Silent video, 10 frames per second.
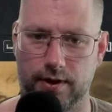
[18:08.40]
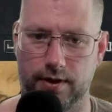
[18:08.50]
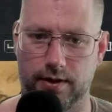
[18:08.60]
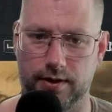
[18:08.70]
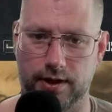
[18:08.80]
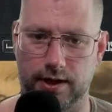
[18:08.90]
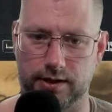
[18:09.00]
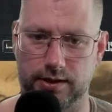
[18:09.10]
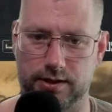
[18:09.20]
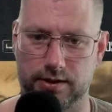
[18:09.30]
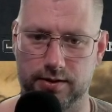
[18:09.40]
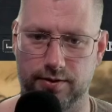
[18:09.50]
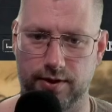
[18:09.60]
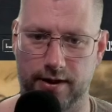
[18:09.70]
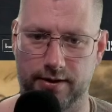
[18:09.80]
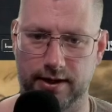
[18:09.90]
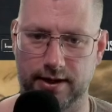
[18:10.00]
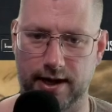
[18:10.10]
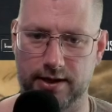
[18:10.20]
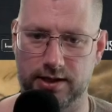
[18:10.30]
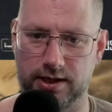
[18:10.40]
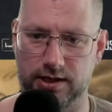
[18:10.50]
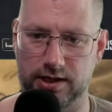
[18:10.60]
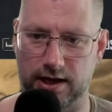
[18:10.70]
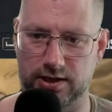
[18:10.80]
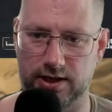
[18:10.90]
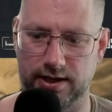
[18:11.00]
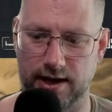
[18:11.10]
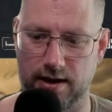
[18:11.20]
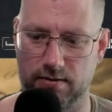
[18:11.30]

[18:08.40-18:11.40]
Yes, I think Casey is actually now.